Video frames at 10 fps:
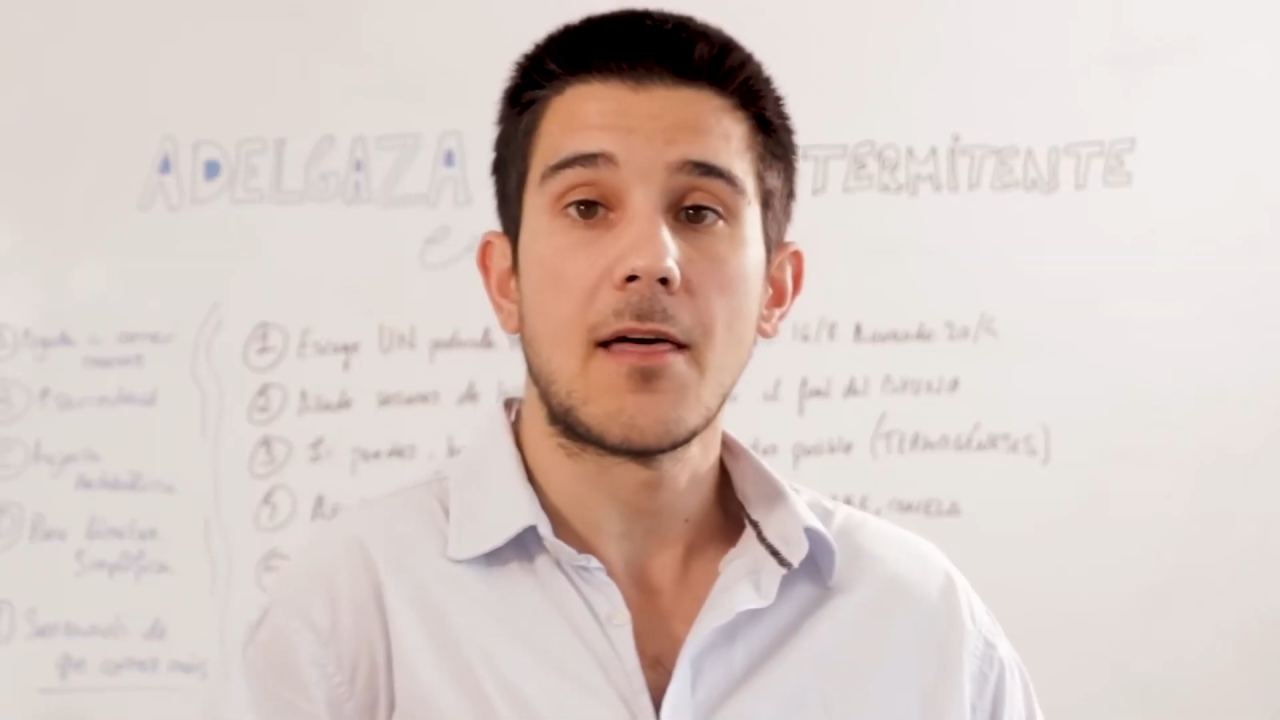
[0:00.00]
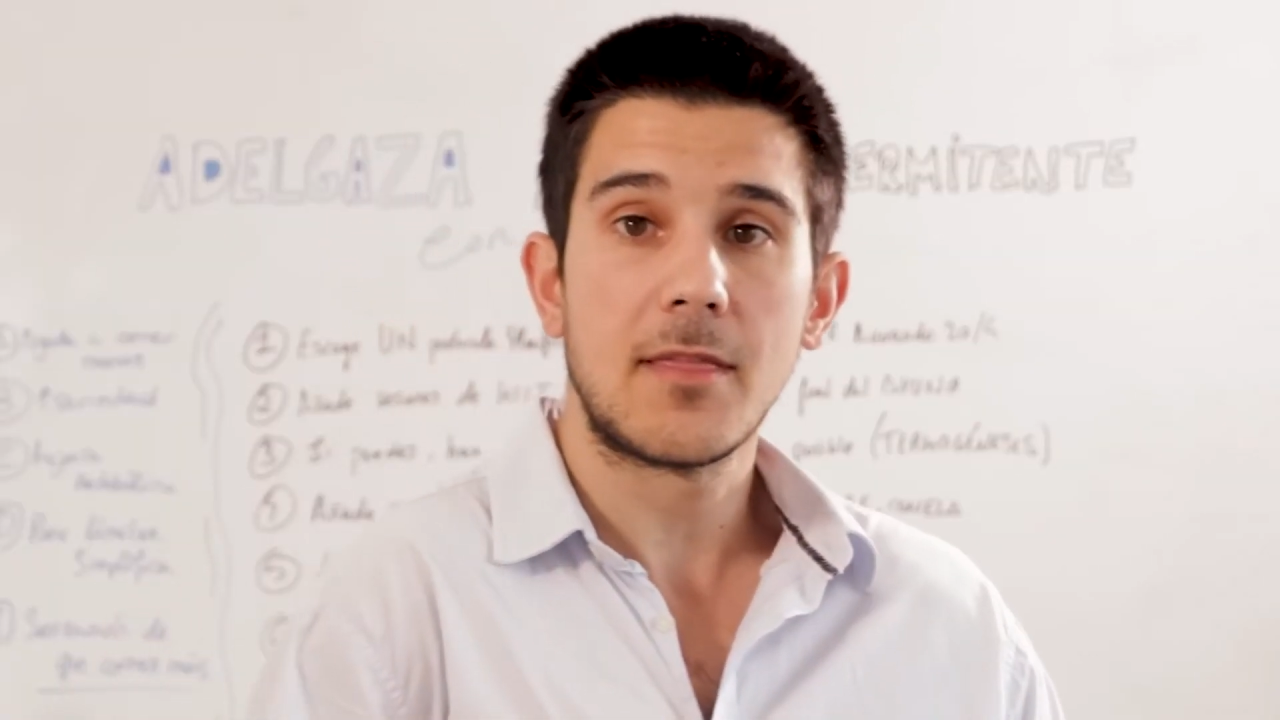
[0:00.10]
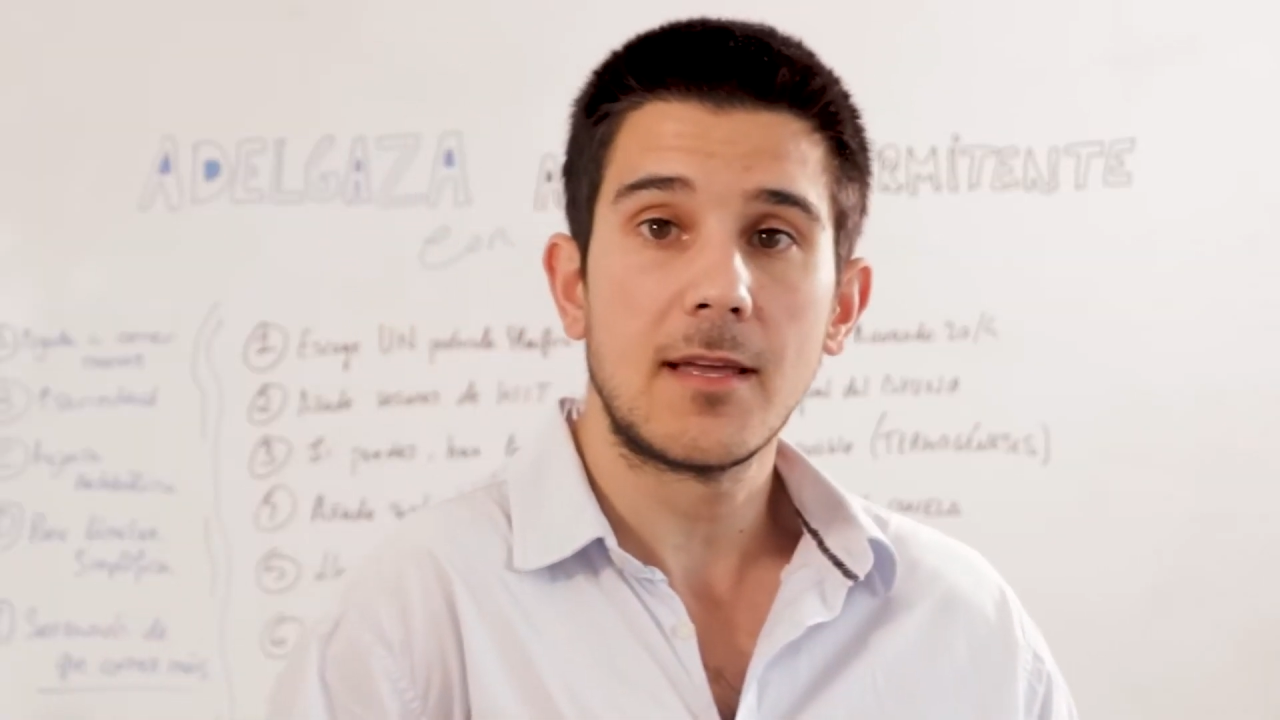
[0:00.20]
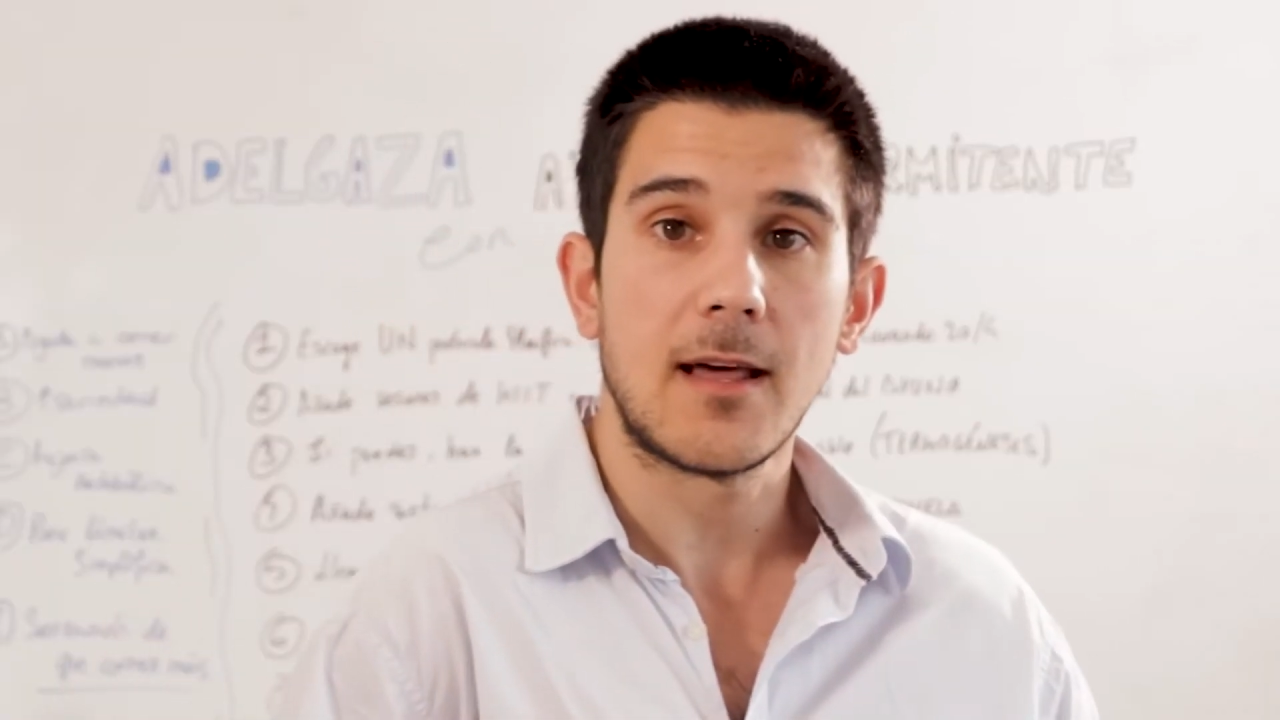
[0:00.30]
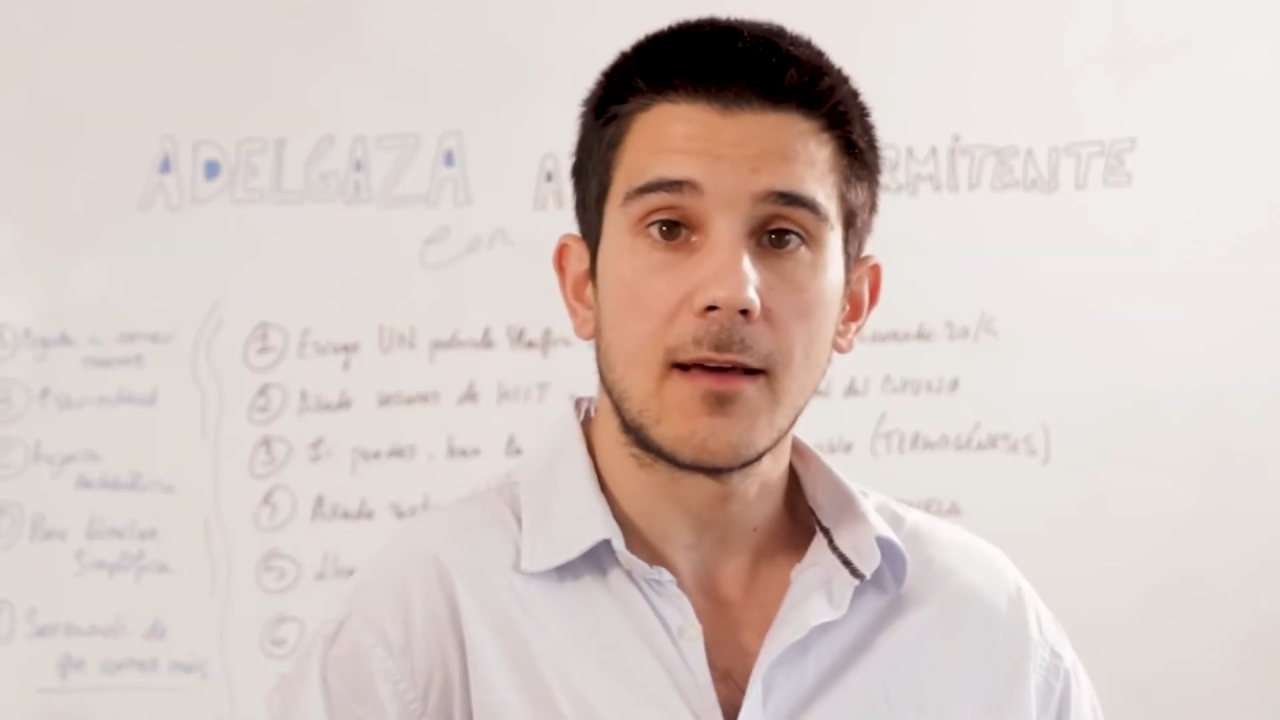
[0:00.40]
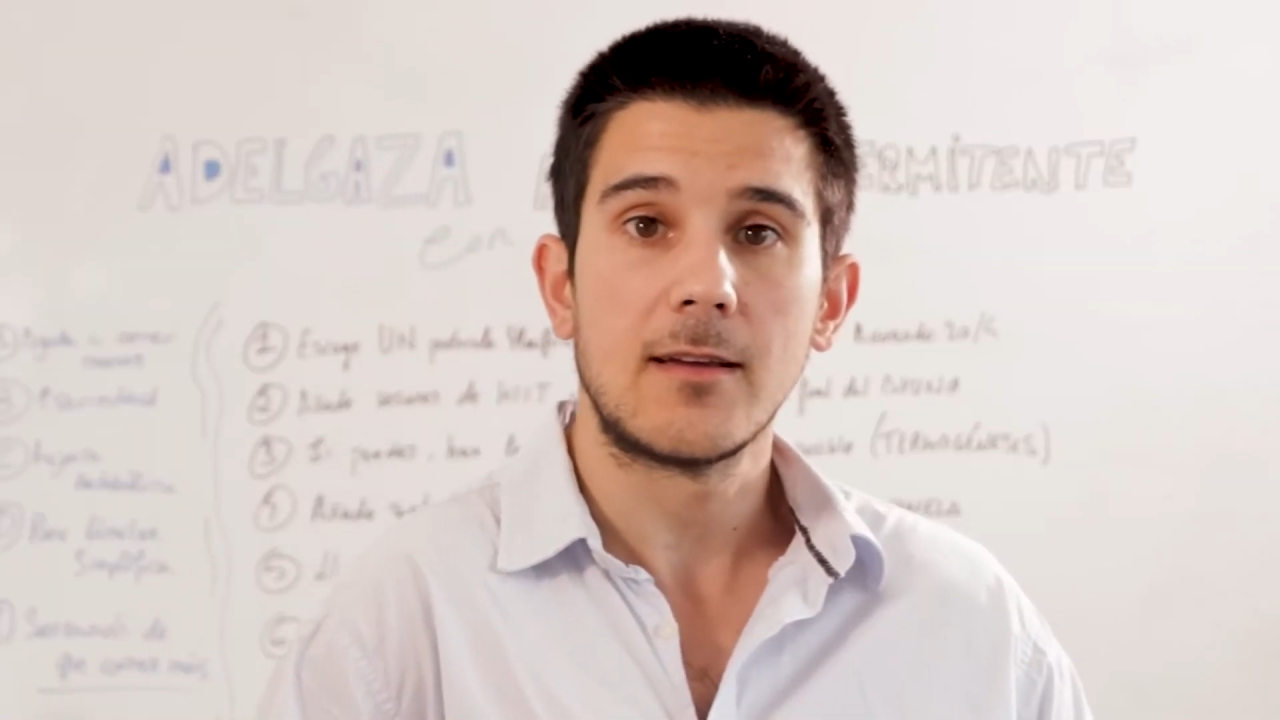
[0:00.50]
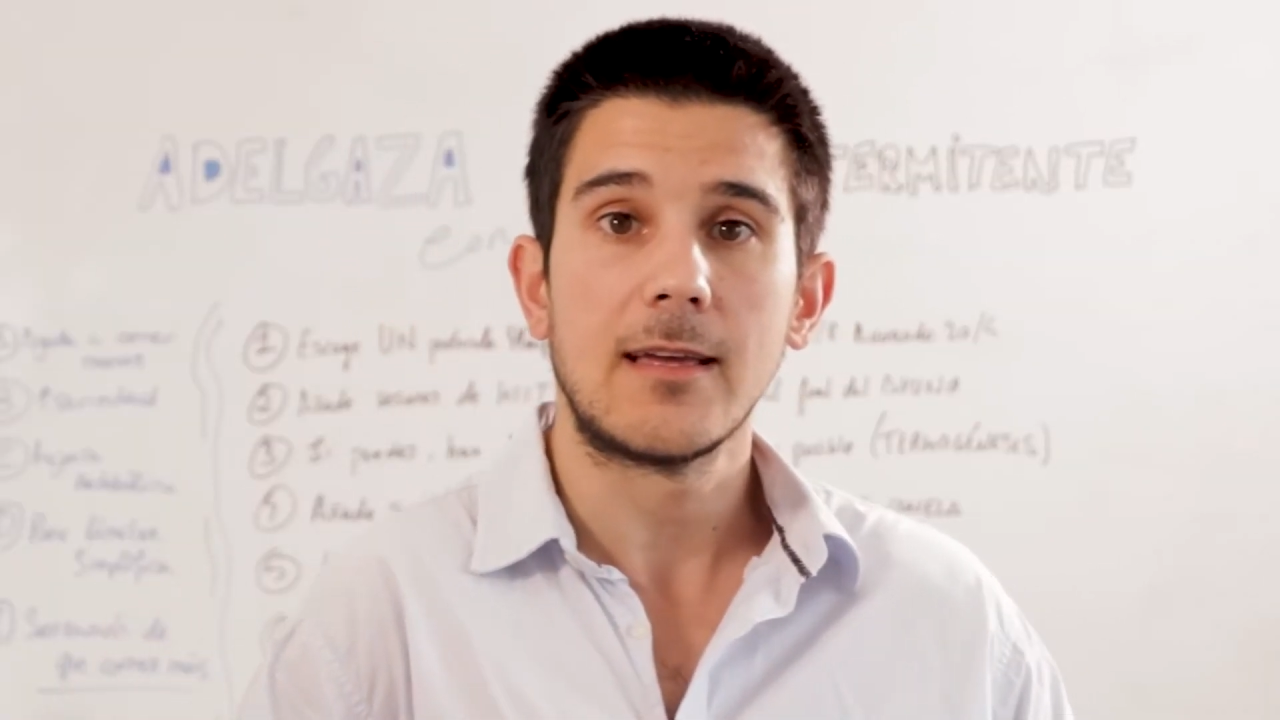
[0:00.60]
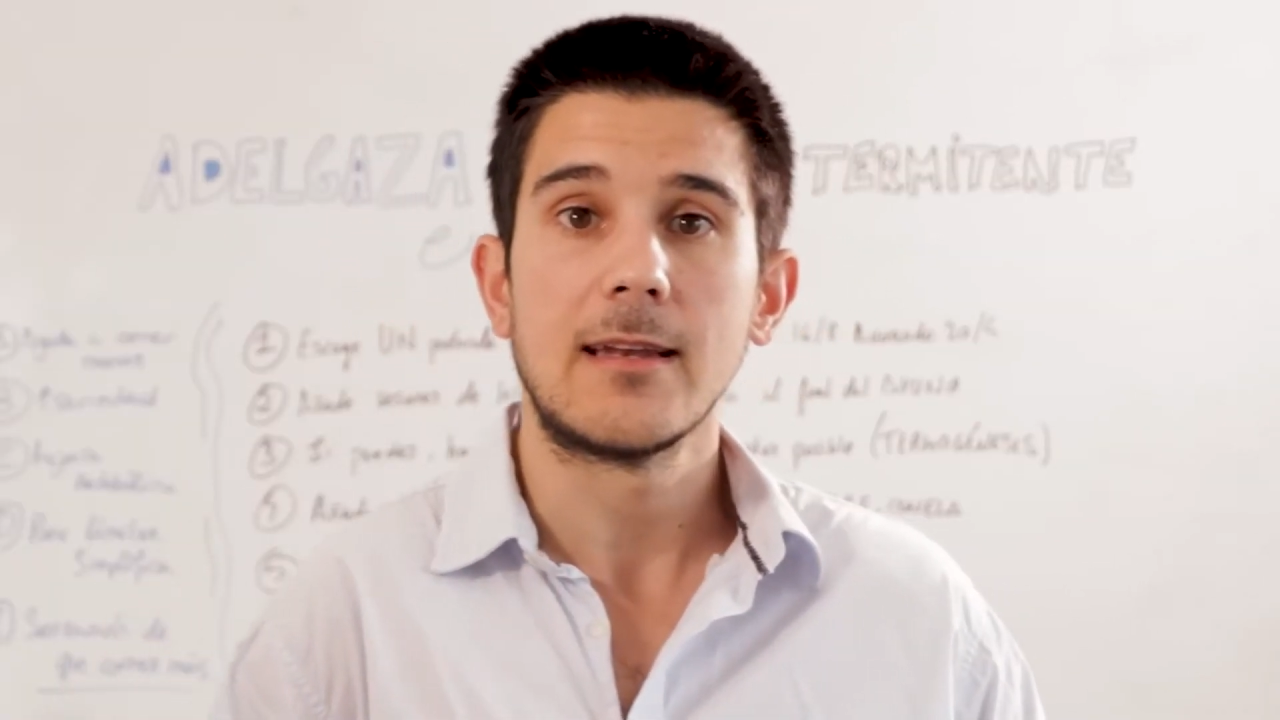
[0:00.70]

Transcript: at lunch